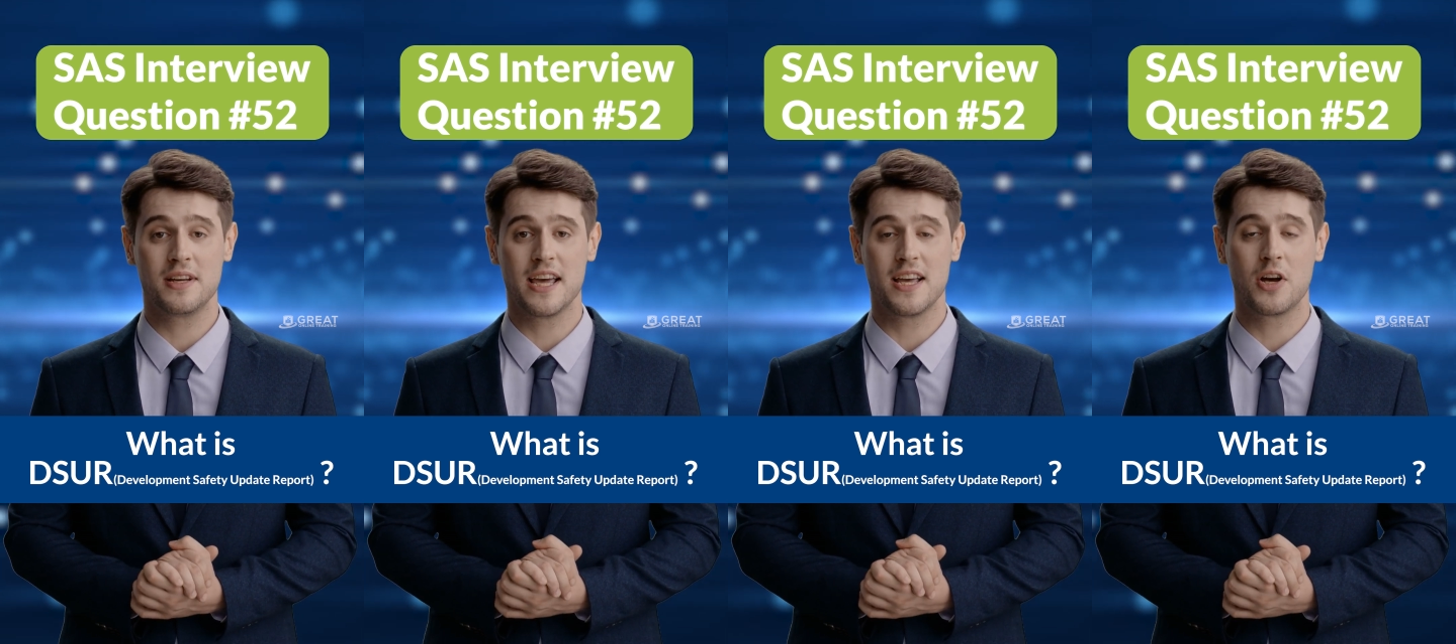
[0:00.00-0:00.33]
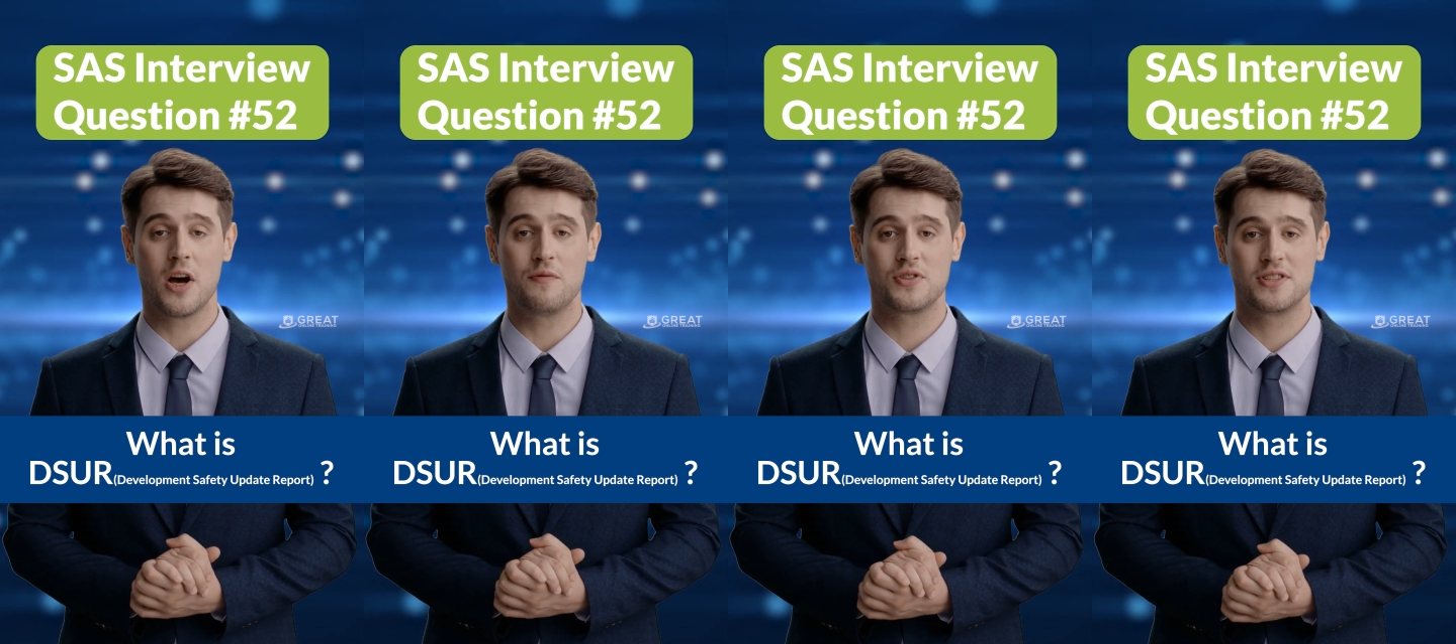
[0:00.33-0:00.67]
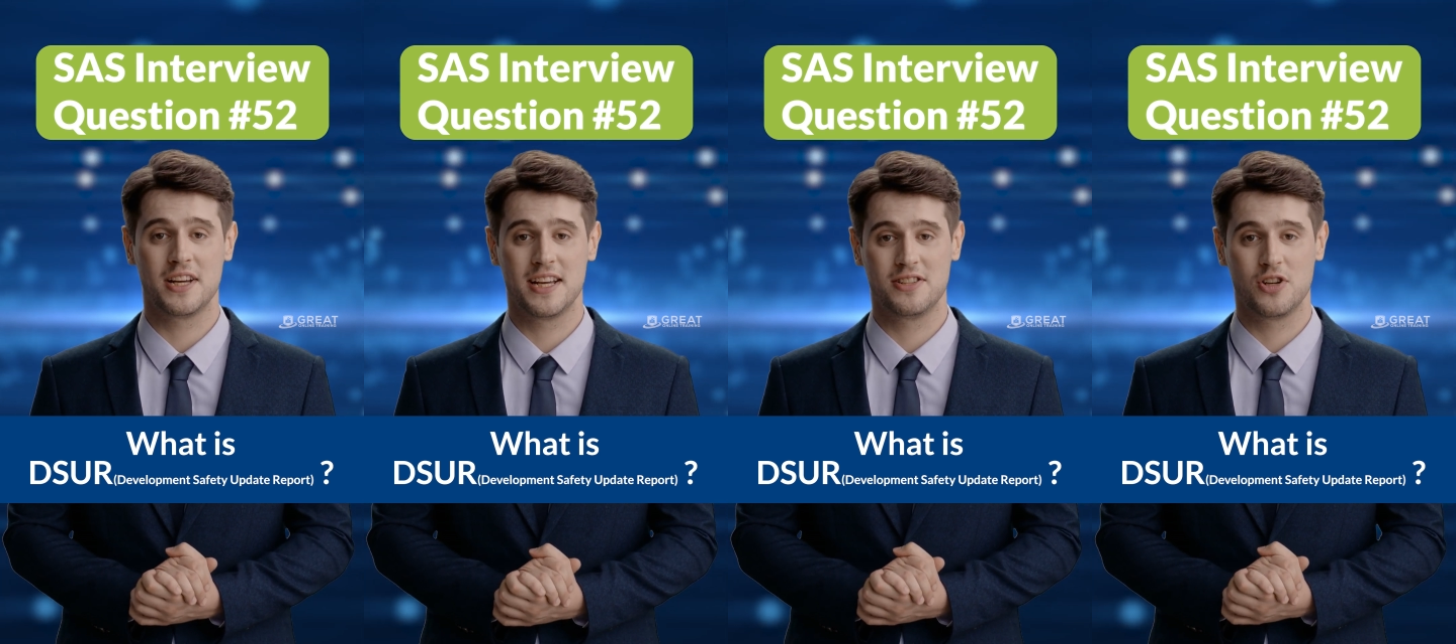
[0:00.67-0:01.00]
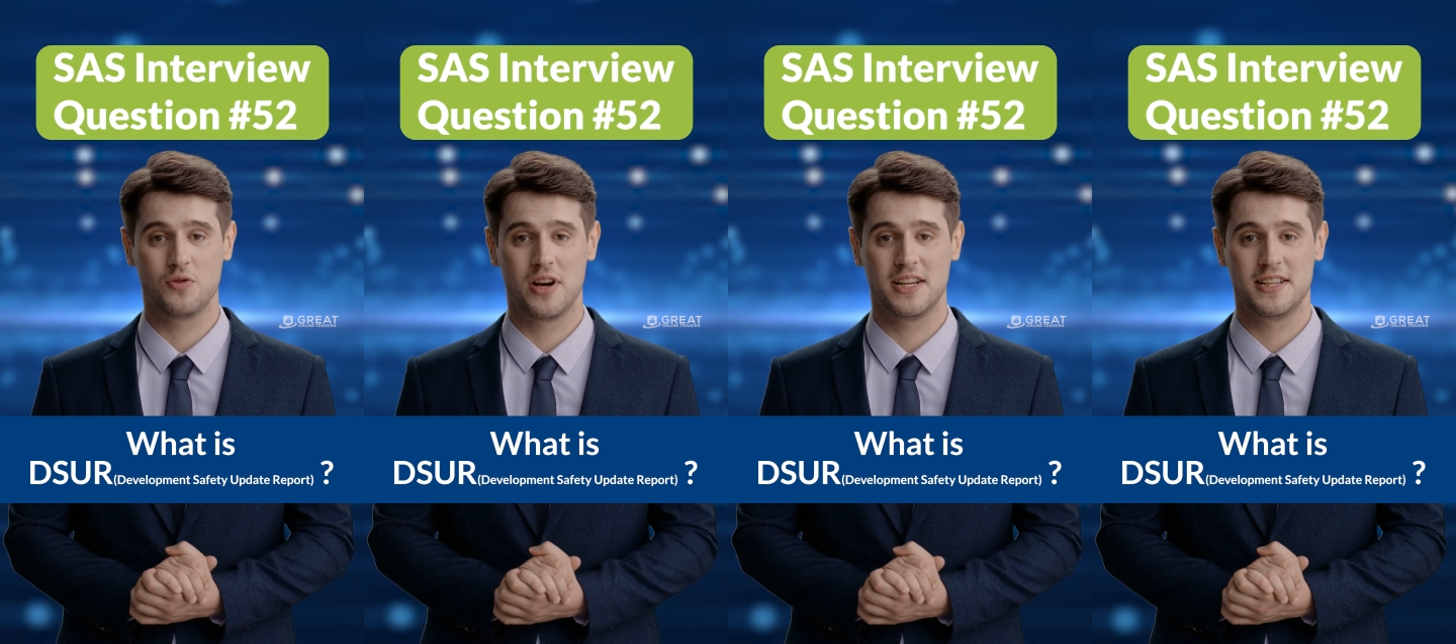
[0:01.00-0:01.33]
It offers an
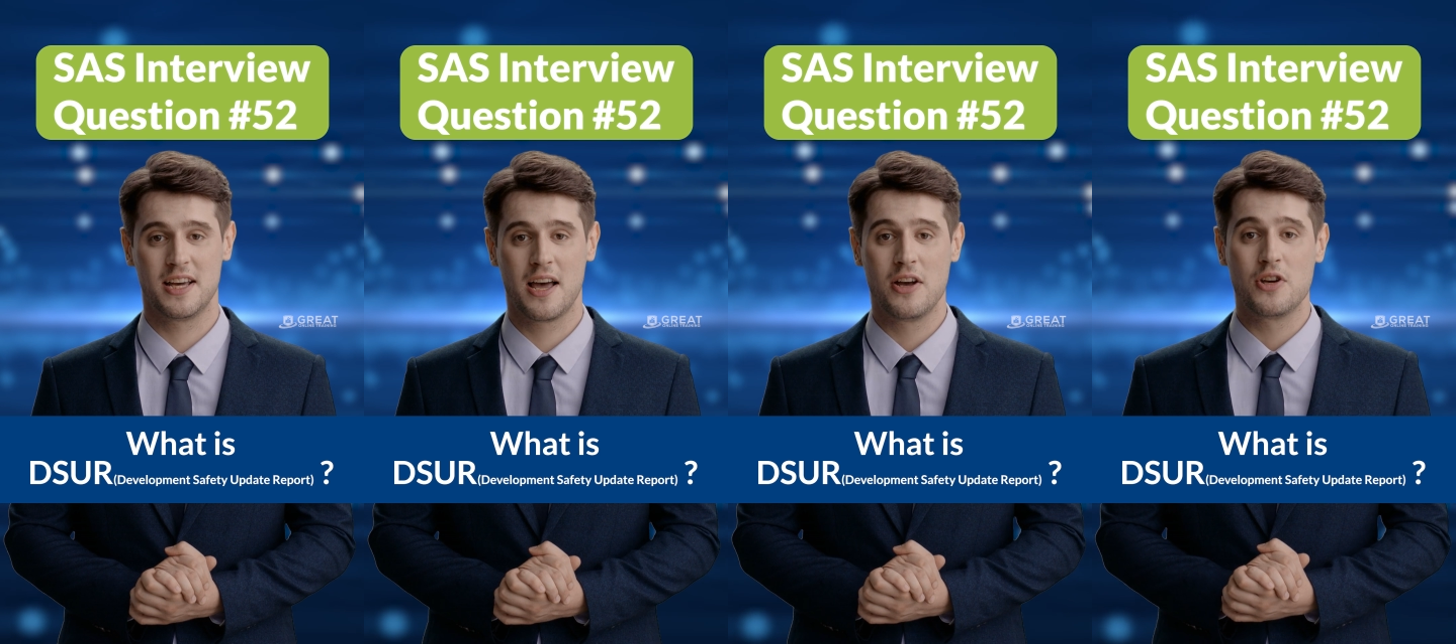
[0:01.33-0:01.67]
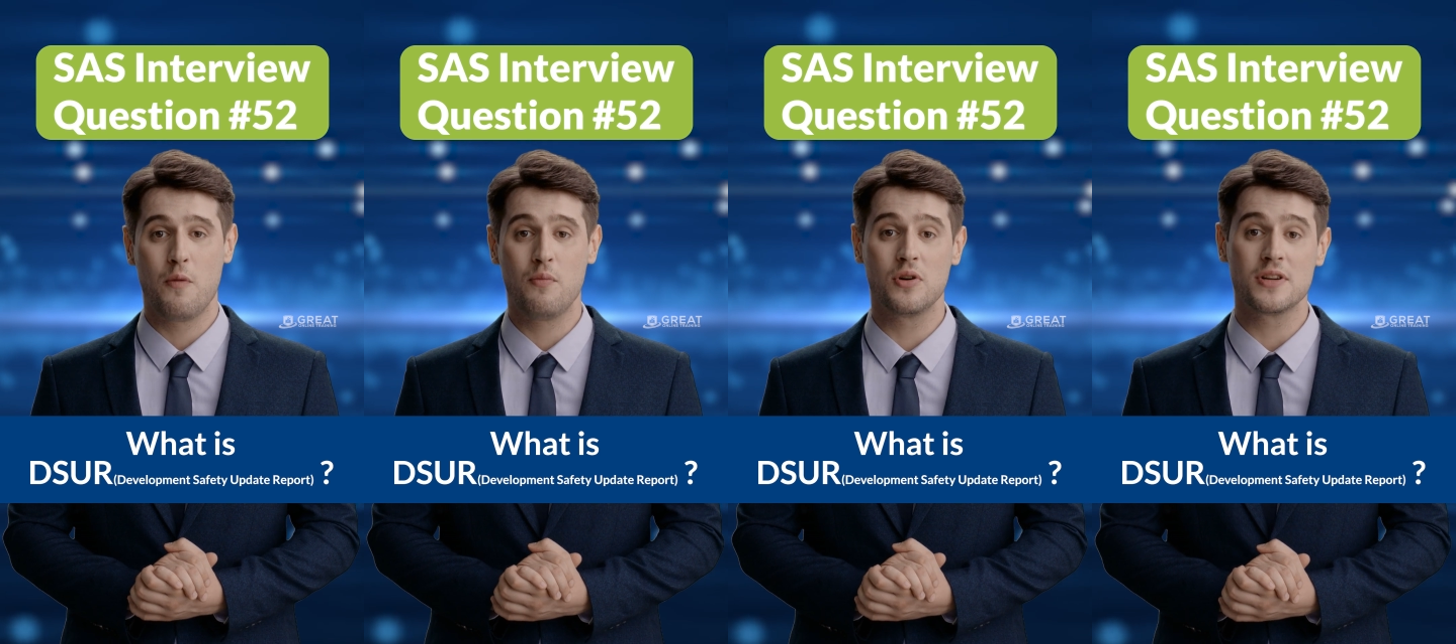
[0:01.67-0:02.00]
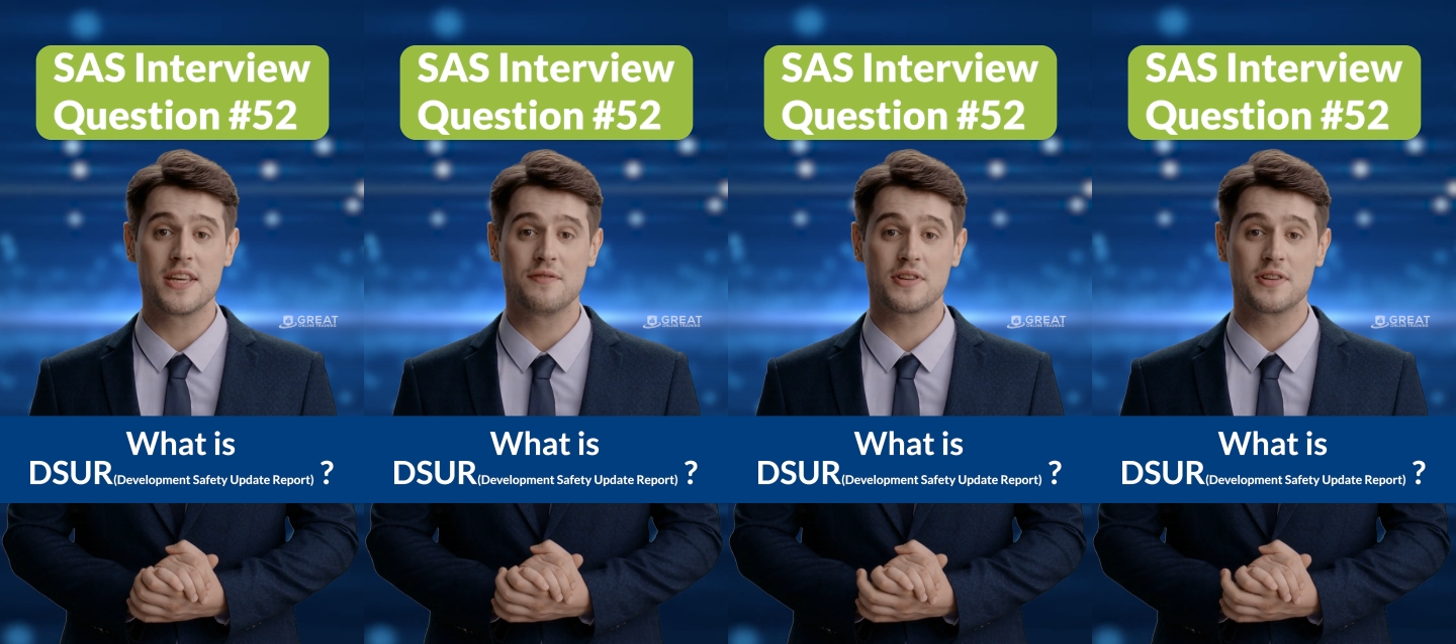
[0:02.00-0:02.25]
integrated, cumulative